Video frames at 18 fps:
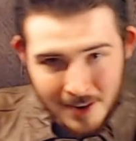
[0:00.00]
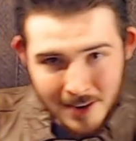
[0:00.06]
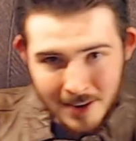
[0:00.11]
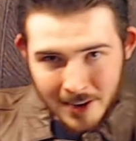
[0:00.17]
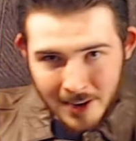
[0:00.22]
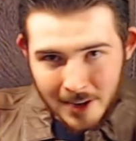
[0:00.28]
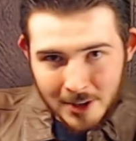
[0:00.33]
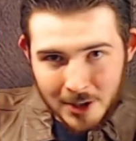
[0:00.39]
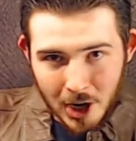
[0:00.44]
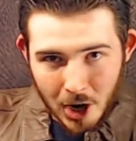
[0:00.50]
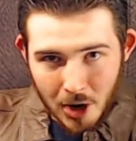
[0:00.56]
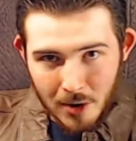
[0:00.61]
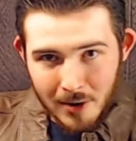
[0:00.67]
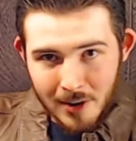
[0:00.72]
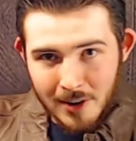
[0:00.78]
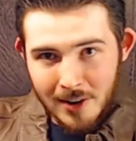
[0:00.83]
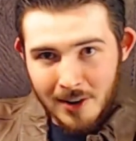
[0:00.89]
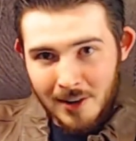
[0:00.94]

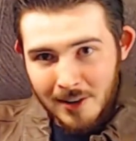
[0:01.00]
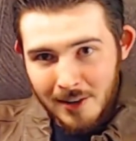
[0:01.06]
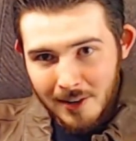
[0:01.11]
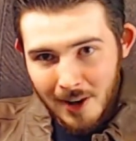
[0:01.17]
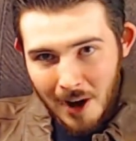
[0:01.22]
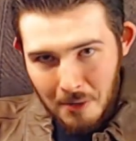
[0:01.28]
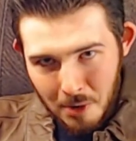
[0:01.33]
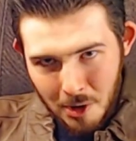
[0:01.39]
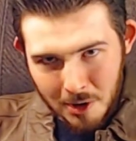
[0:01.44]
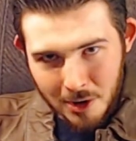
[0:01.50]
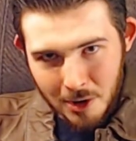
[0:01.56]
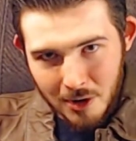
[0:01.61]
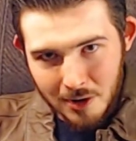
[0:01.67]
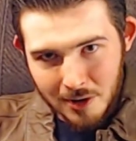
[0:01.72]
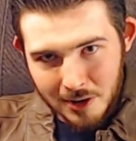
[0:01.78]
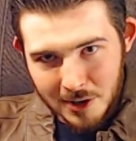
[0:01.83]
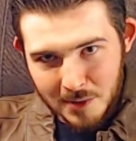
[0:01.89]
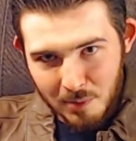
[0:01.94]
So I won't go
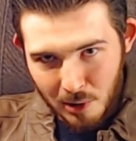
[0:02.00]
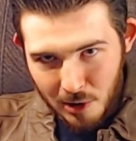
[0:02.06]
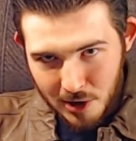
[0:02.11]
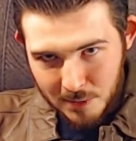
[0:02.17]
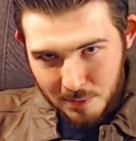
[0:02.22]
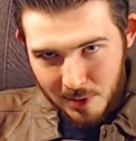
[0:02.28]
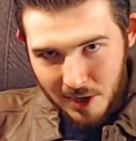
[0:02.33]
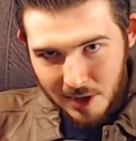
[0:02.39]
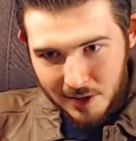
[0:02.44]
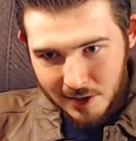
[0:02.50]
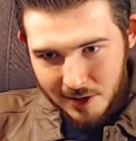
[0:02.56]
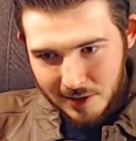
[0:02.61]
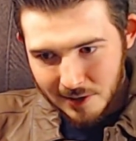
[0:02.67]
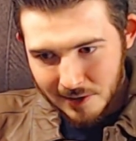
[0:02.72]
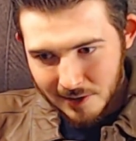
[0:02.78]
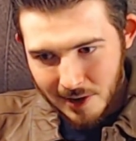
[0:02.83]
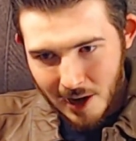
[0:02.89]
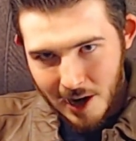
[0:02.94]
into spoilers because it's
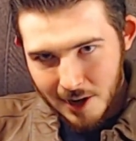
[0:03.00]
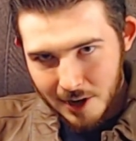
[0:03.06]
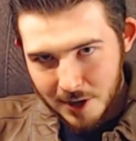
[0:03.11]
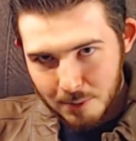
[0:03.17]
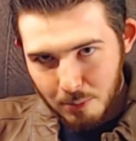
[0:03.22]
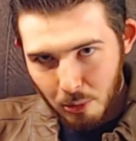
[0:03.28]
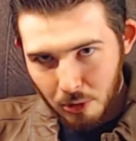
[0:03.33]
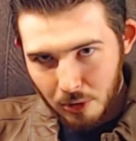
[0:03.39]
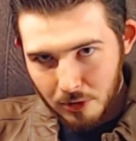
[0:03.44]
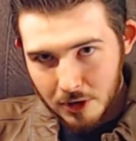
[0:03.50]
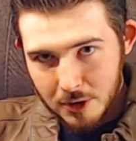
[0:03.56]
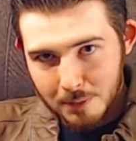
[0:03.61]
kind of spoilers,